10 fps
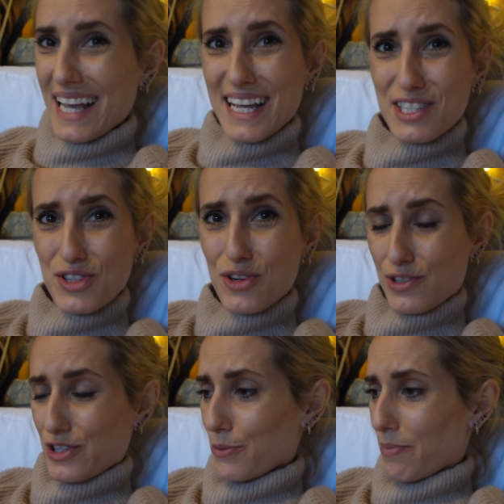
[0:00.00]
it's not
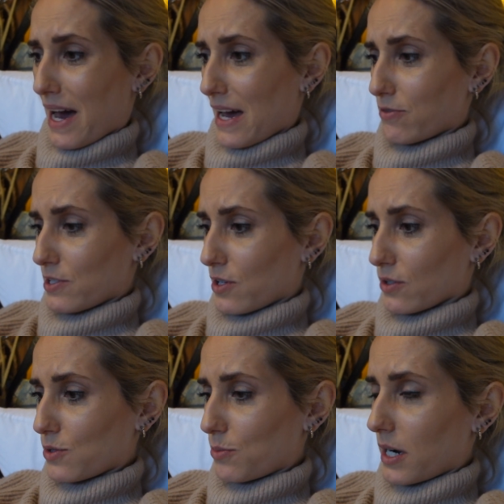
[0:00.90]
too bad
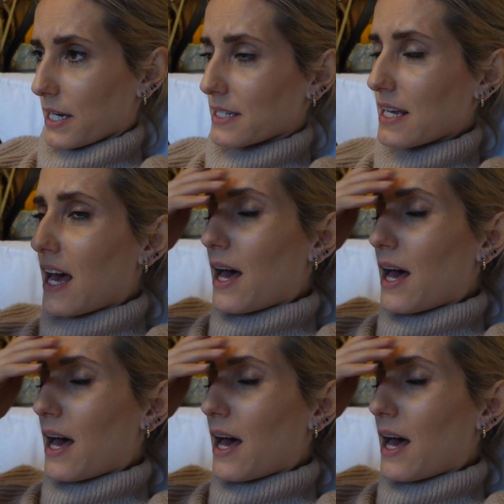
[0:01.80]
results wise,